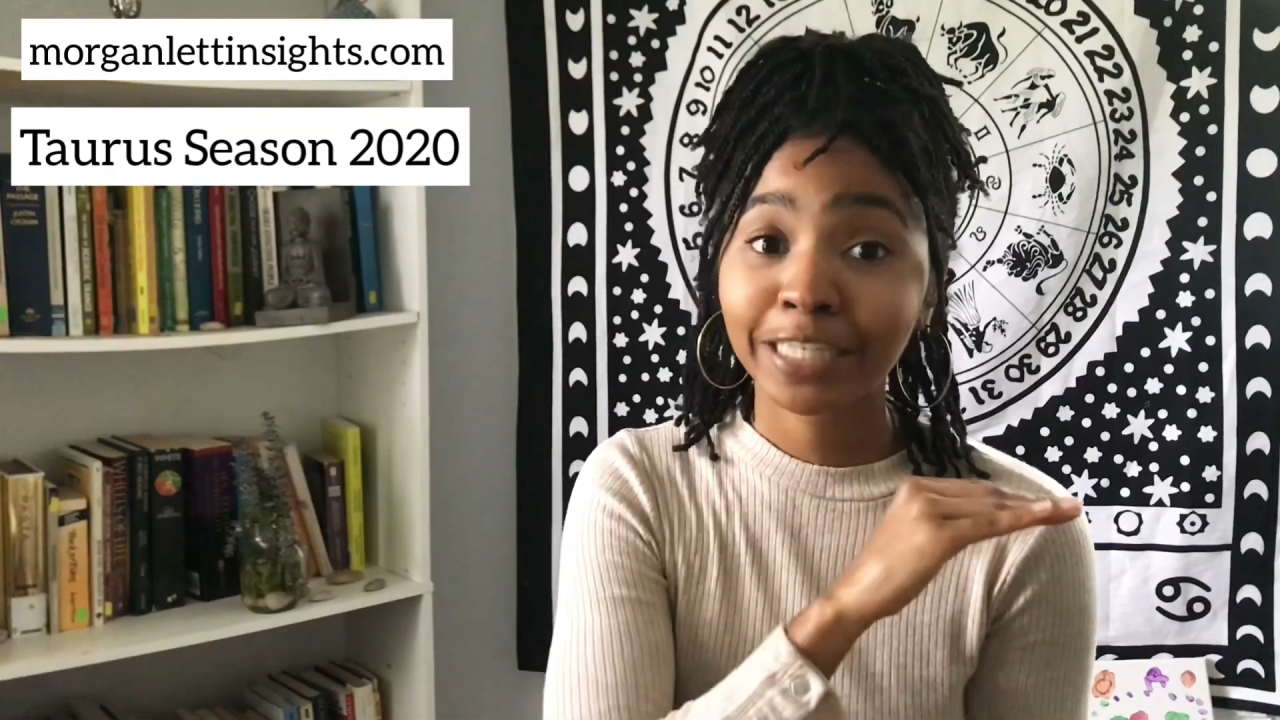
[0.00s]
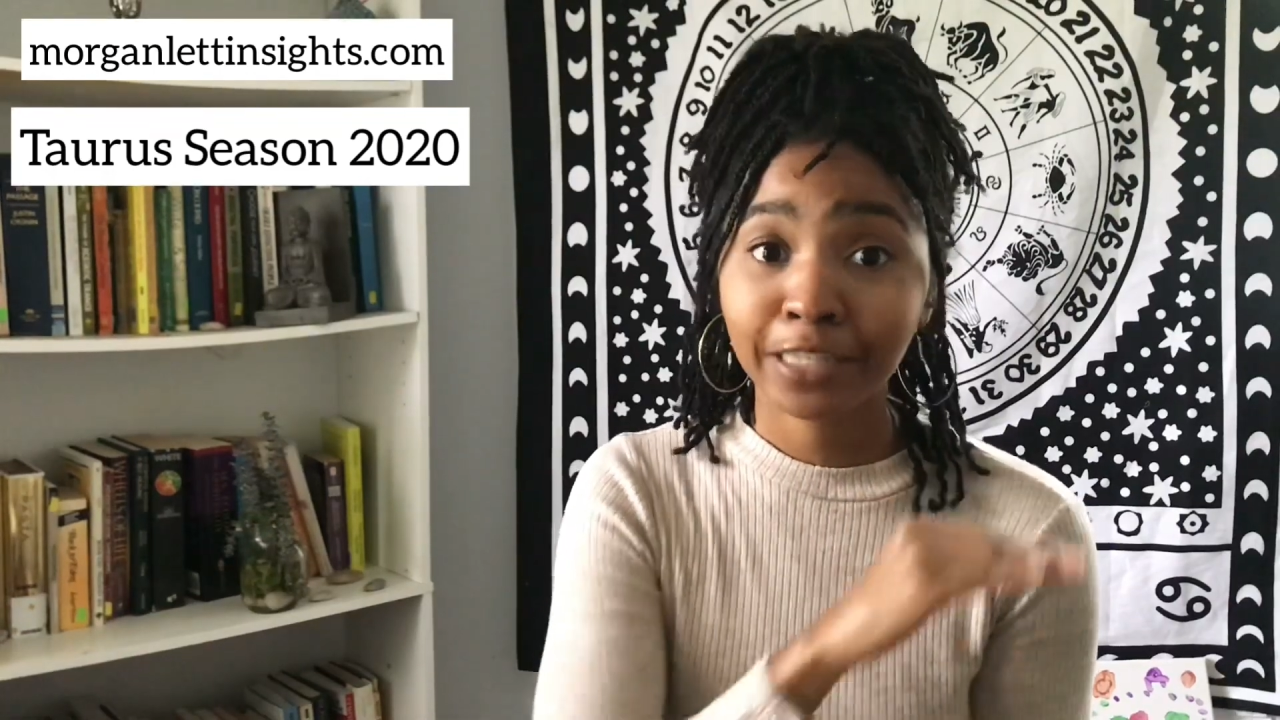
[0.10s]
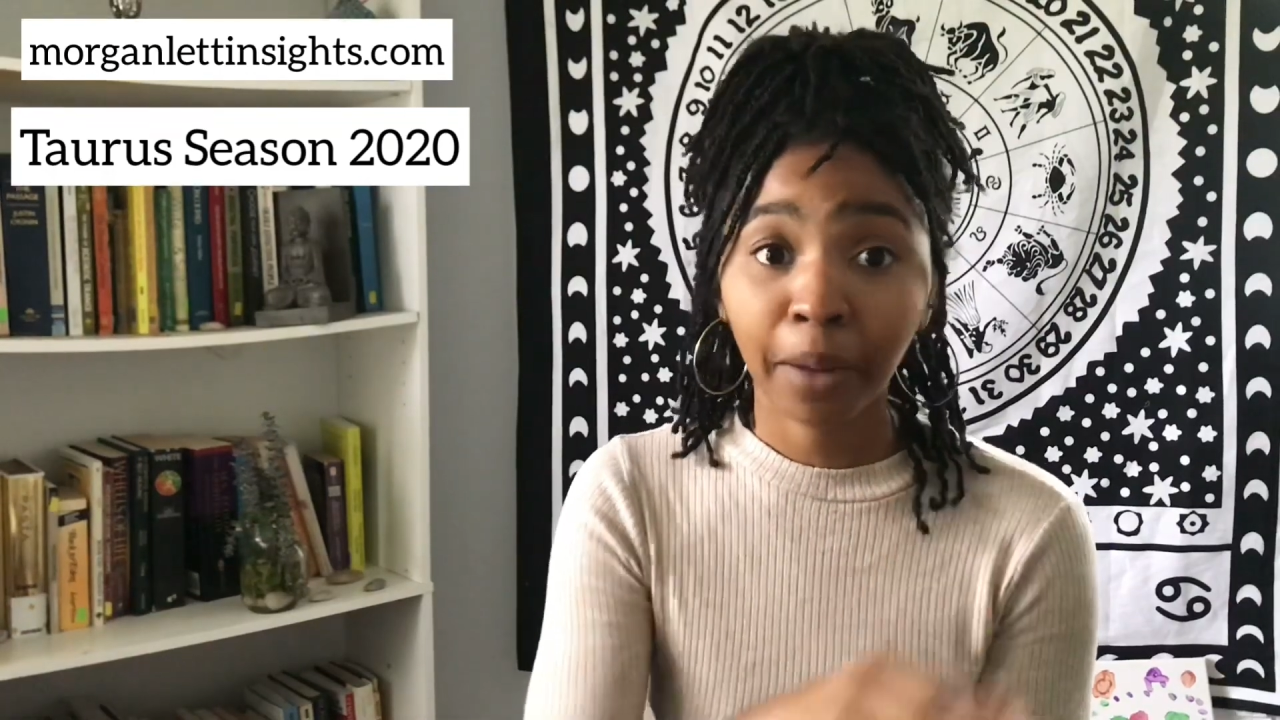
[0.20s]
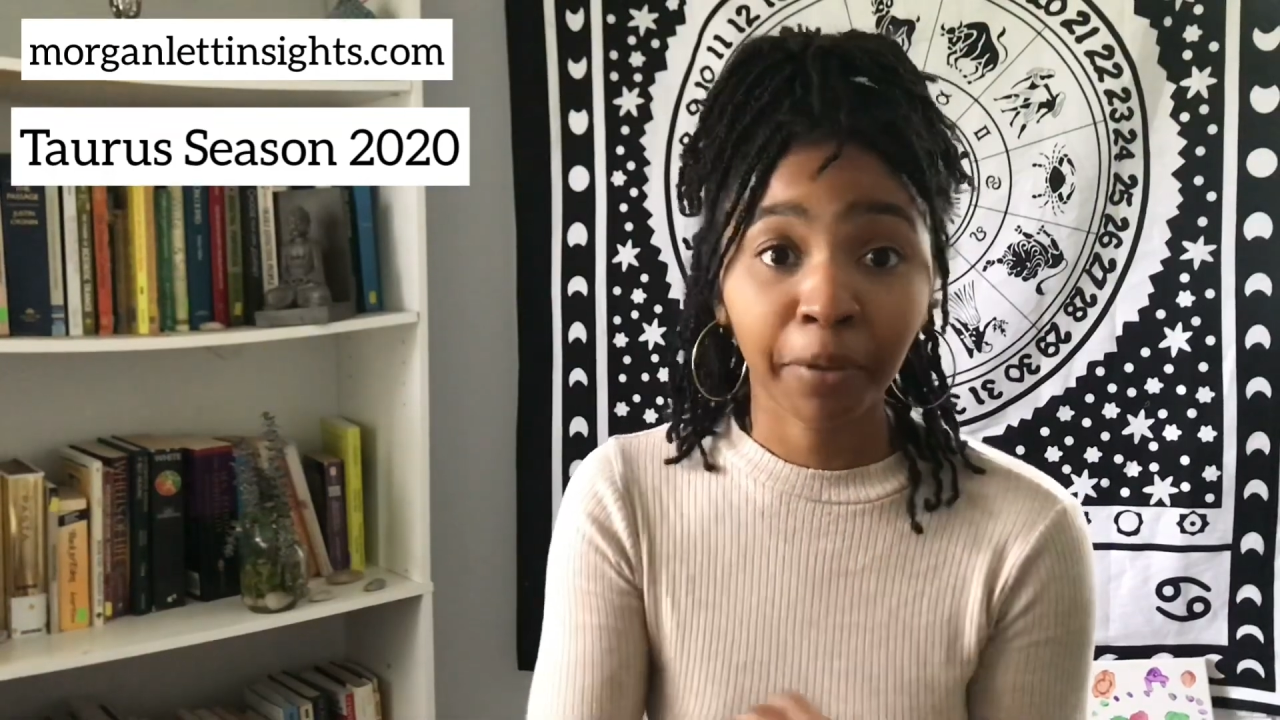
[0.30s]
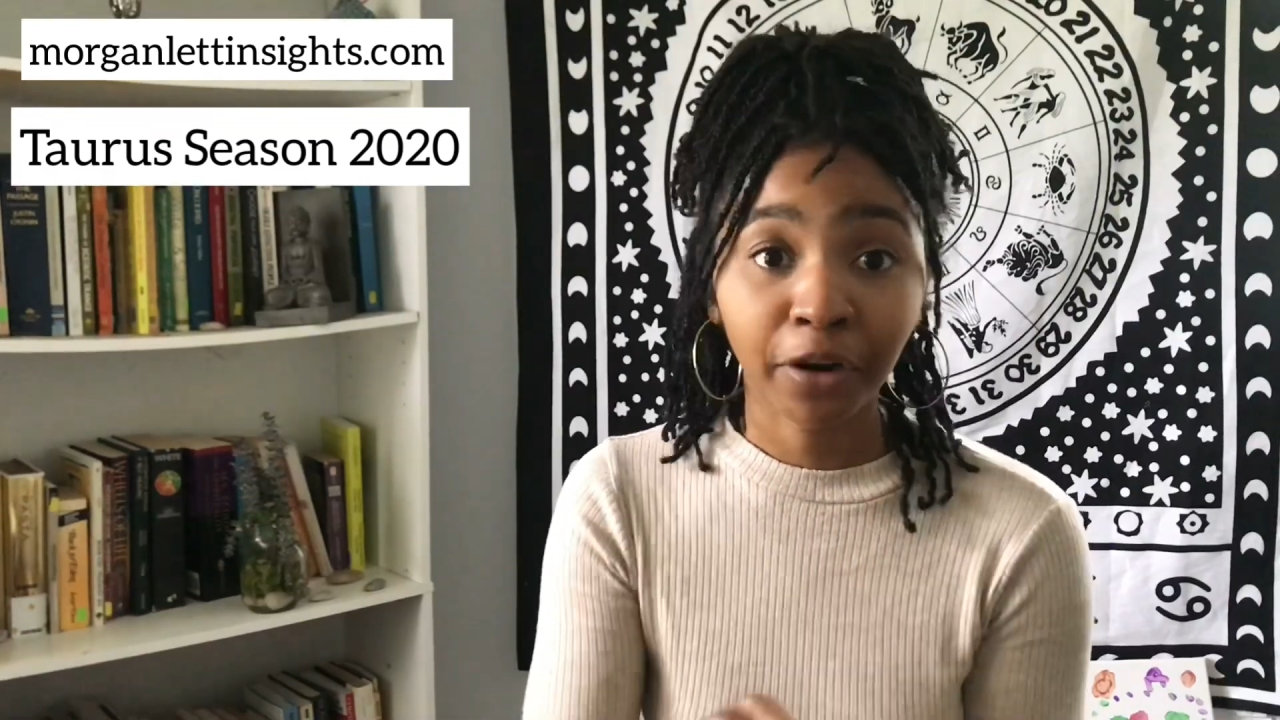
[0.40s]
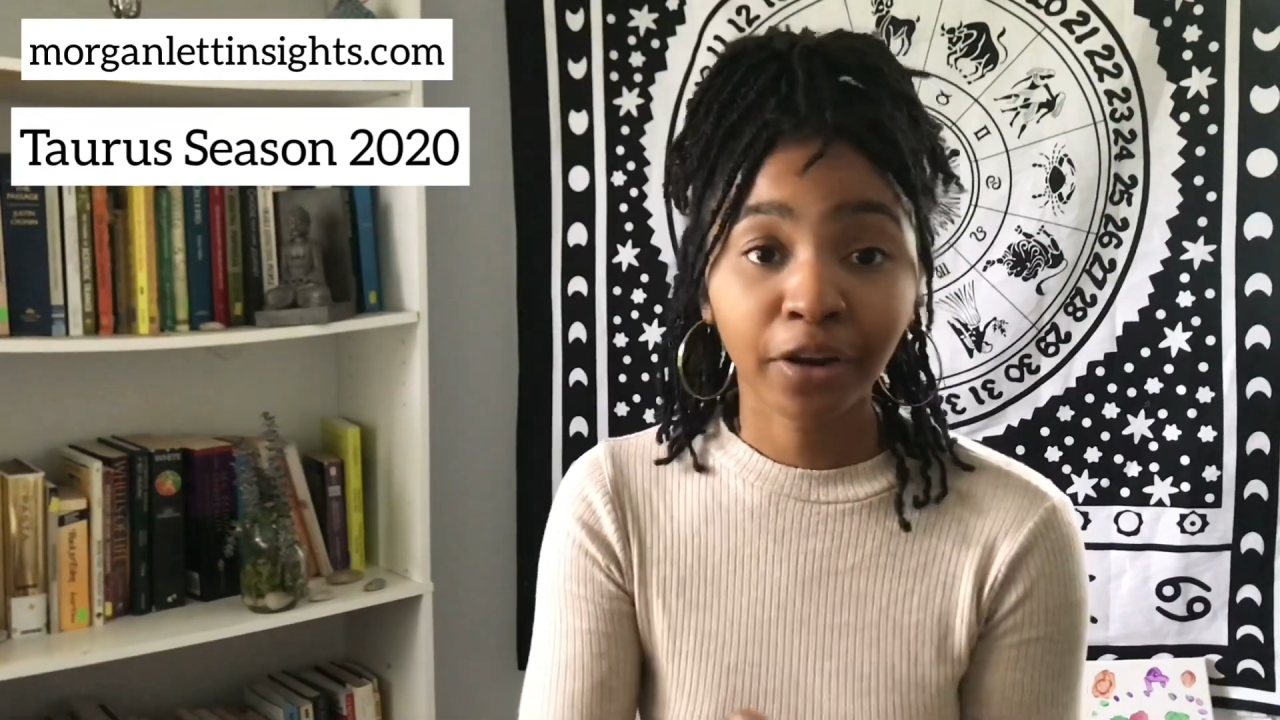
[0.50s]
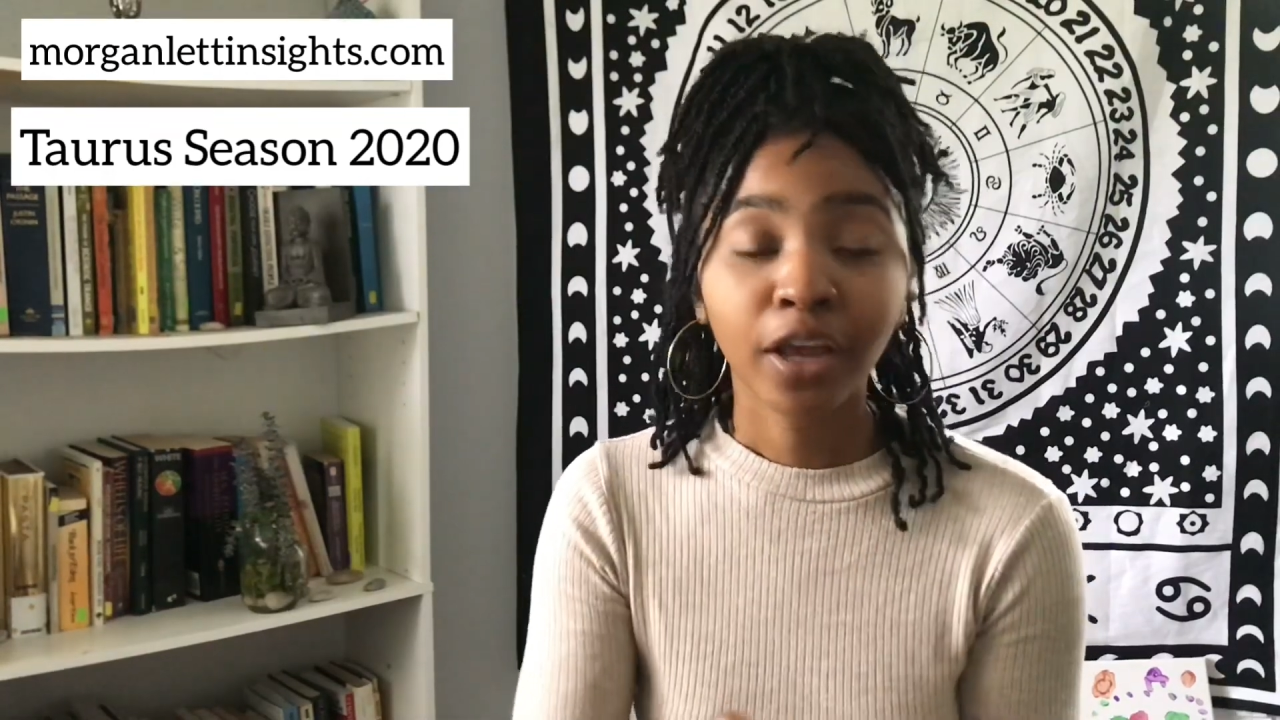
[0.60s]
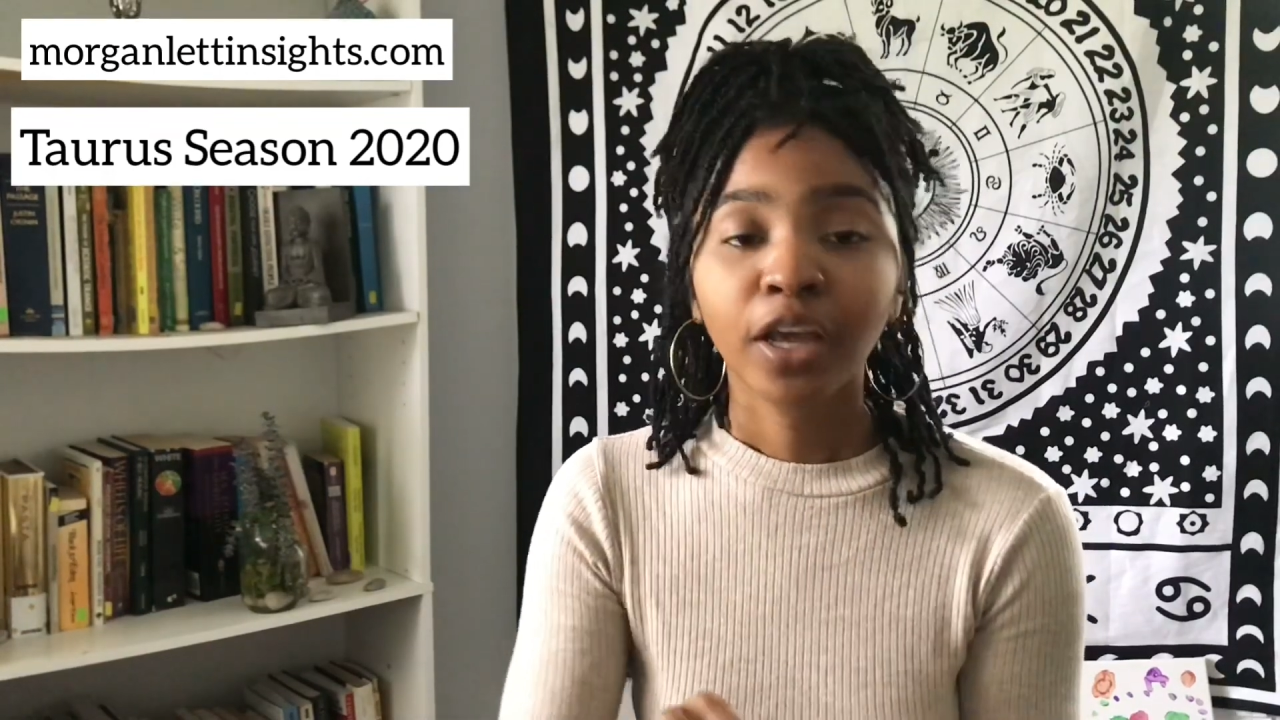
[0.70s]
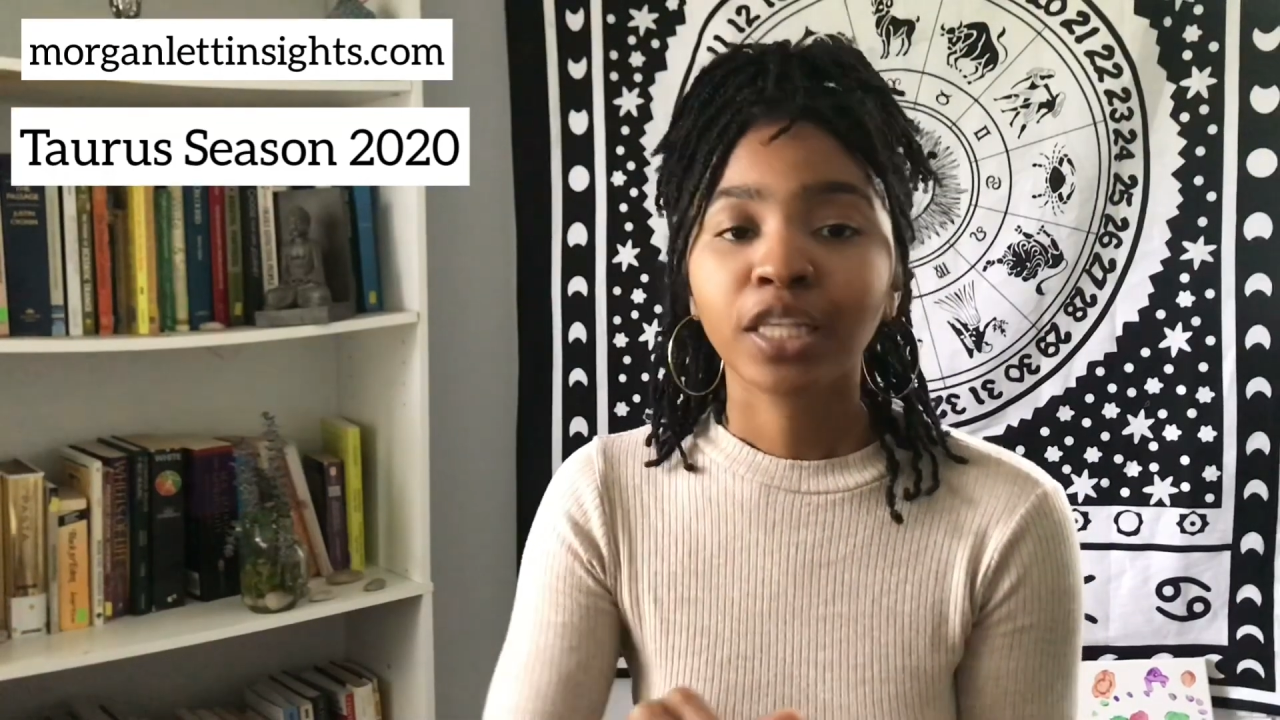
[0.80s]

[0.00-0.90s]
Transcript: stubborn.